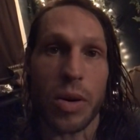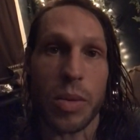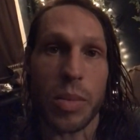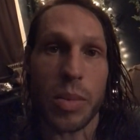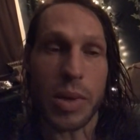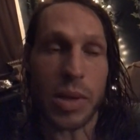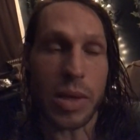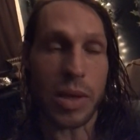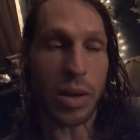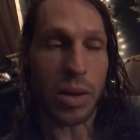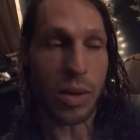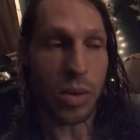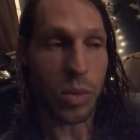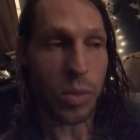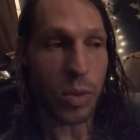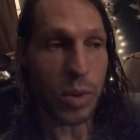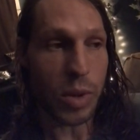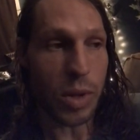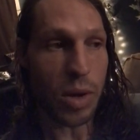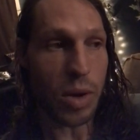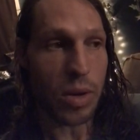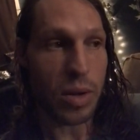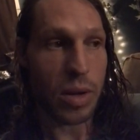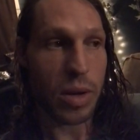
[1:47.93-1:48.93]
I've been dealing with
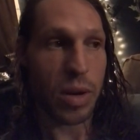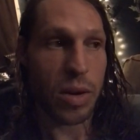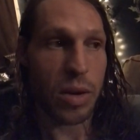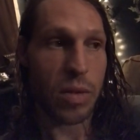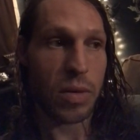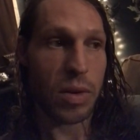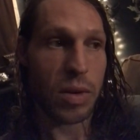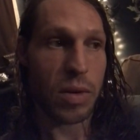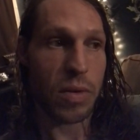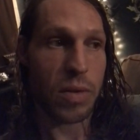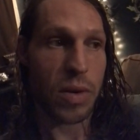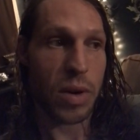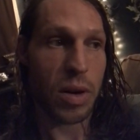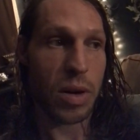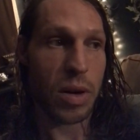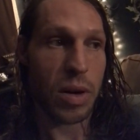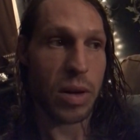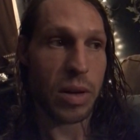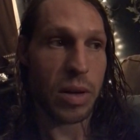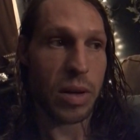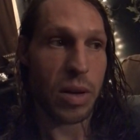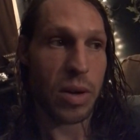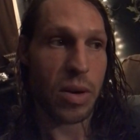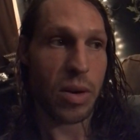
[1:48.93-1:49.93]
long COVID for
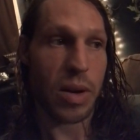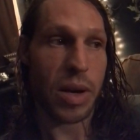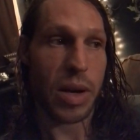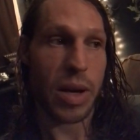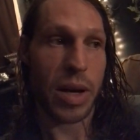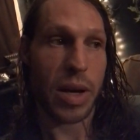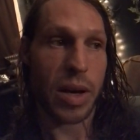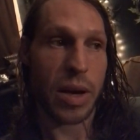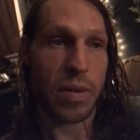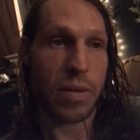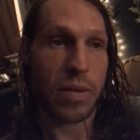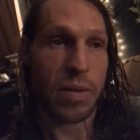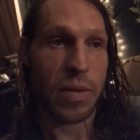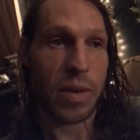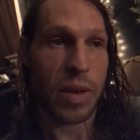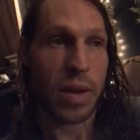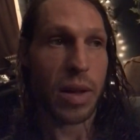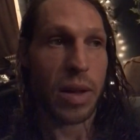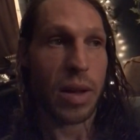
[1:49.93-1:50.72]
a year and a half.